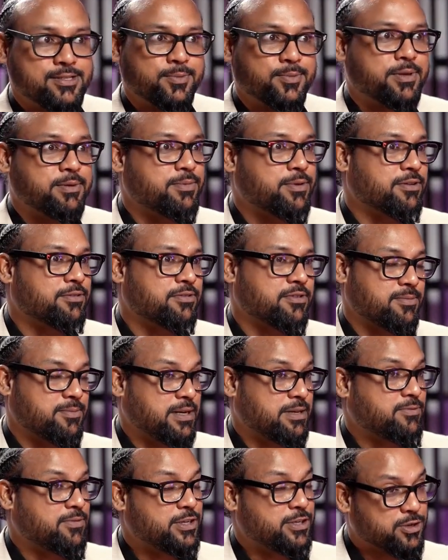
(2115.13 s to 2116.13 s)
Super beautiful,
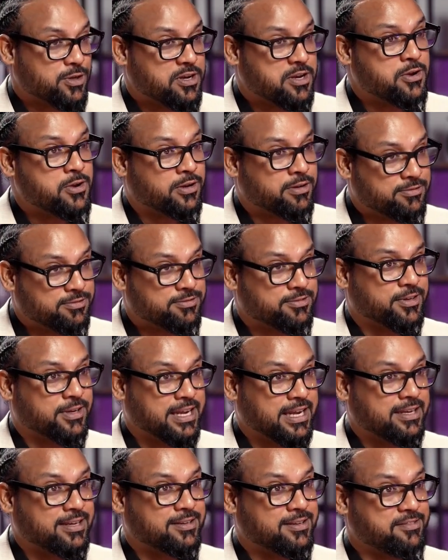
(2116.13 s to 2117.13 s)
but we should not
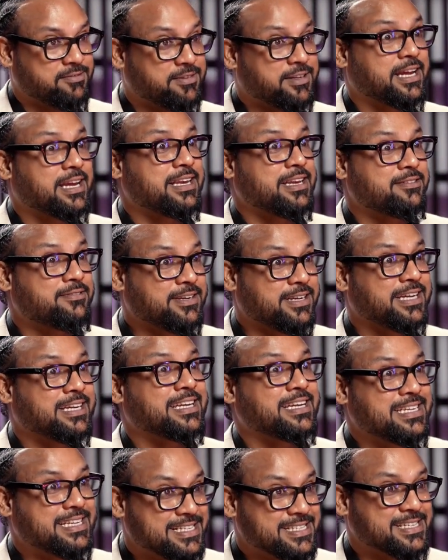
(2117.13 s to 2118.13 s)
forget we are living in
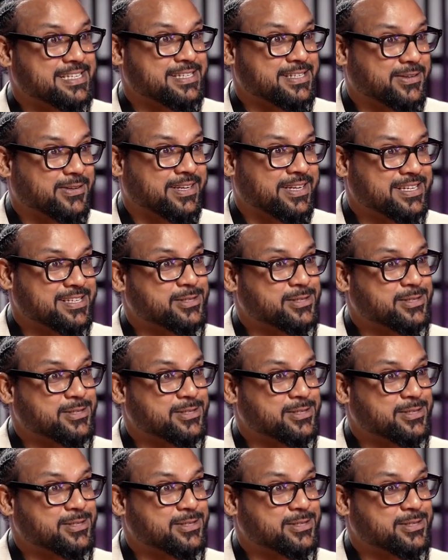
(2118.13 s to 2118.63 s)
a desert, okay?